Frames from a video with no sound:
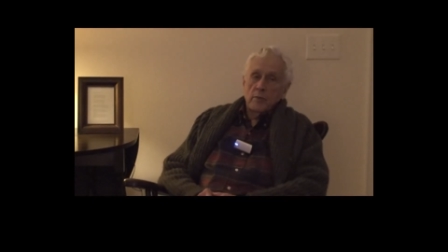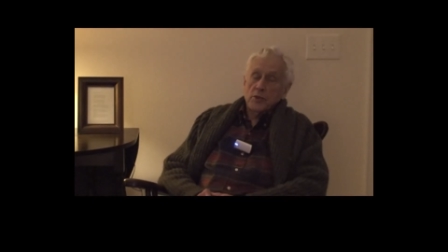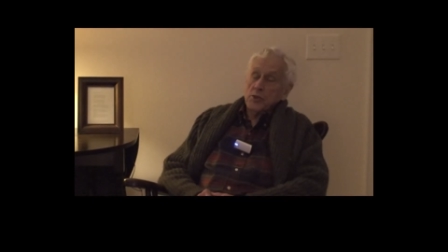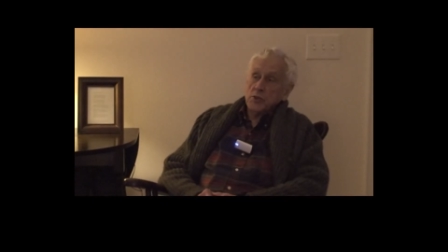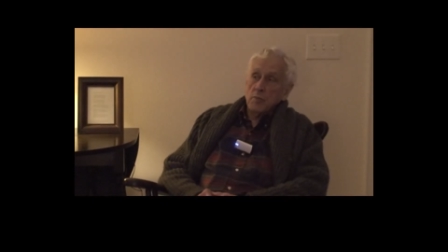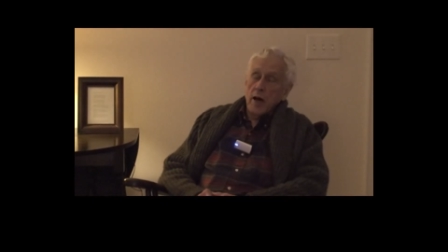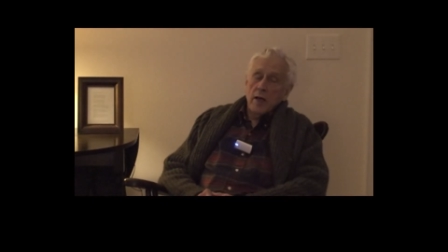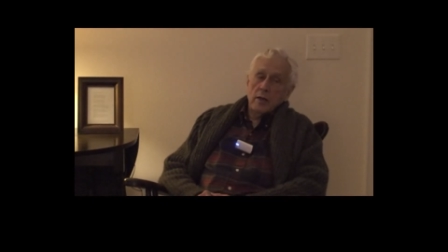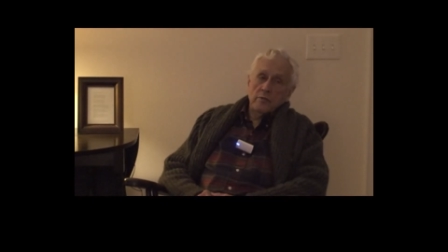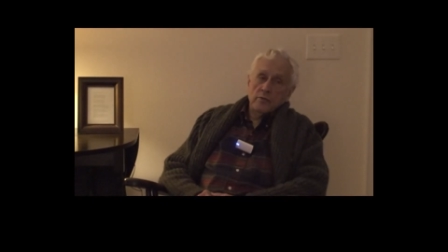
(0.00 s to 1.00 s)
But she's a
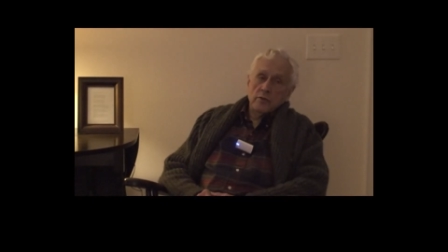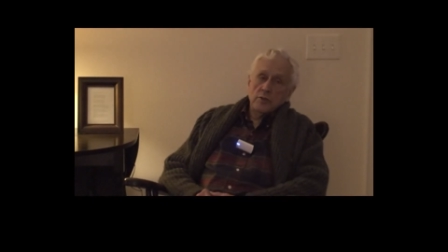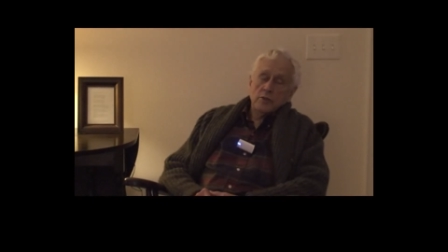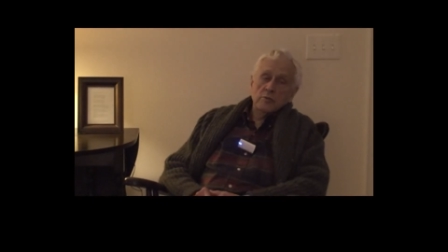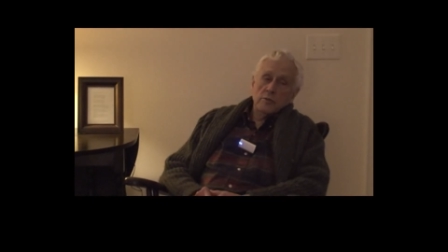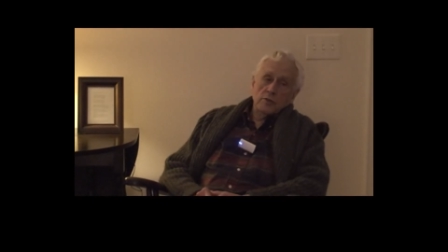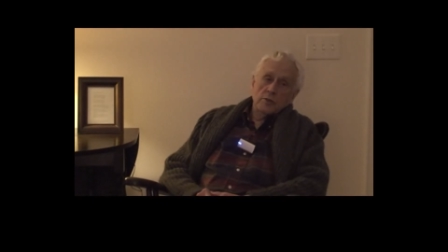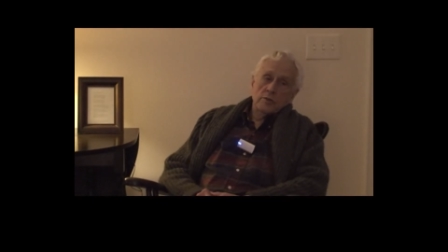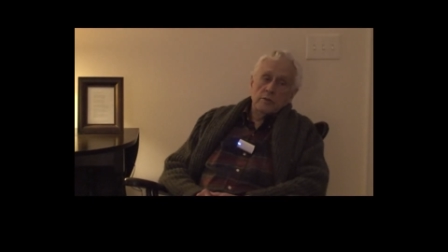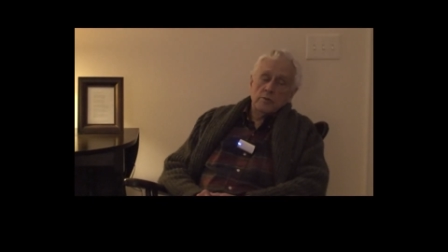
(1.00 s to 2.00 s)
model for the
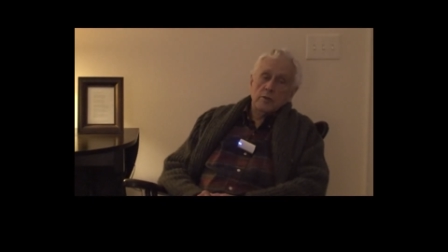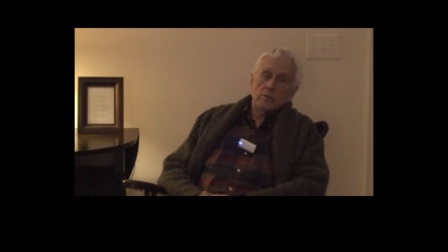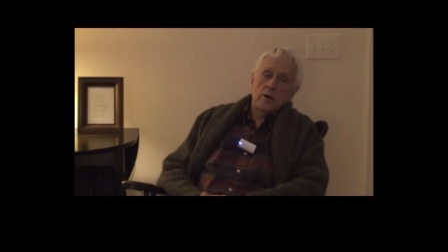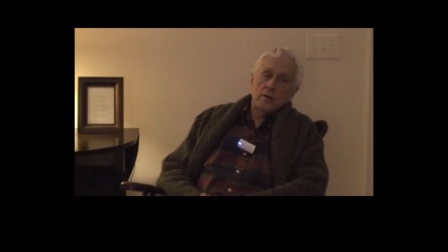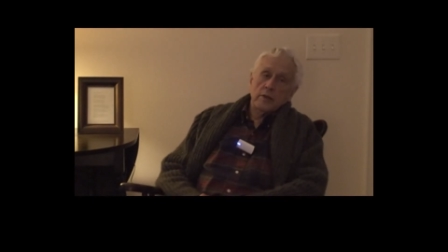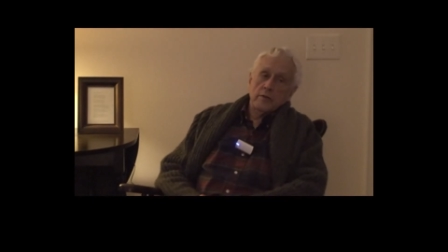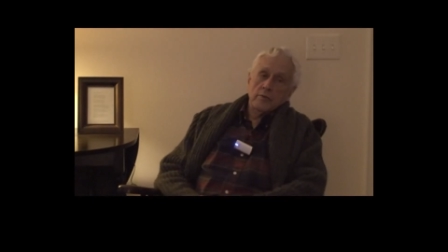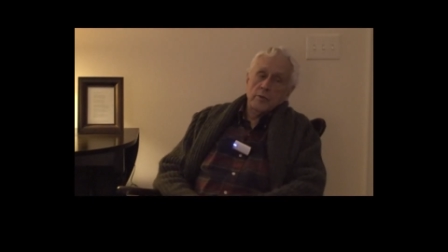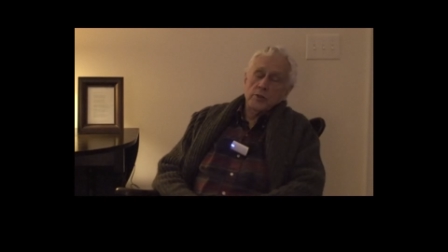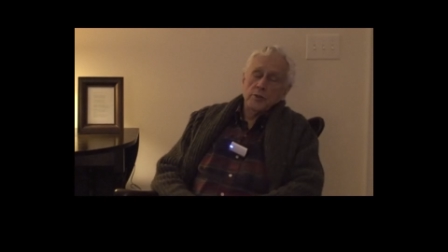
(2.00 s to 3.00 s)
students in terms of the quality of
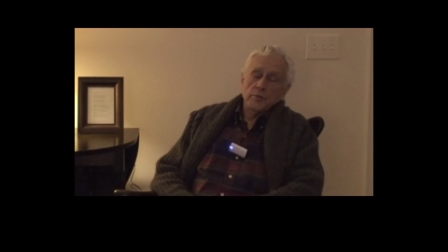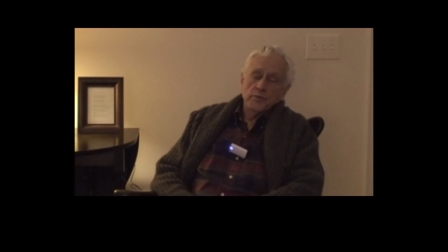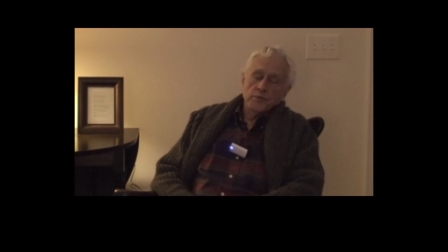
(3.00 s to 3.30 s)
her preaching.